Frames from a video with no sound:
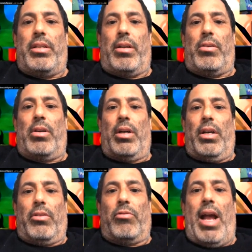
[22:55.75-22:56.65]
you know,
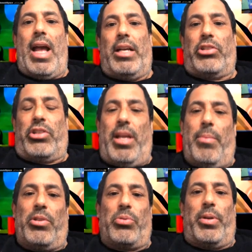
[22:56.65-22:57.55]
Razz,
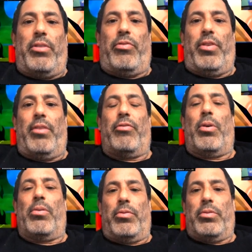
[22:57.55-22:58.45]
125,
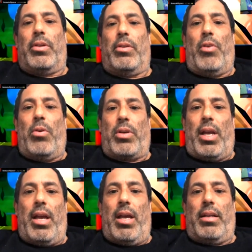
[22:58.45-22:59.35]
you know,
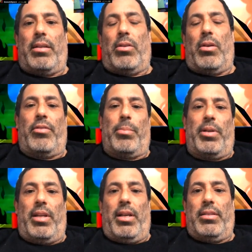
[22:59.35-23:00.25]
Vulcan, and everybody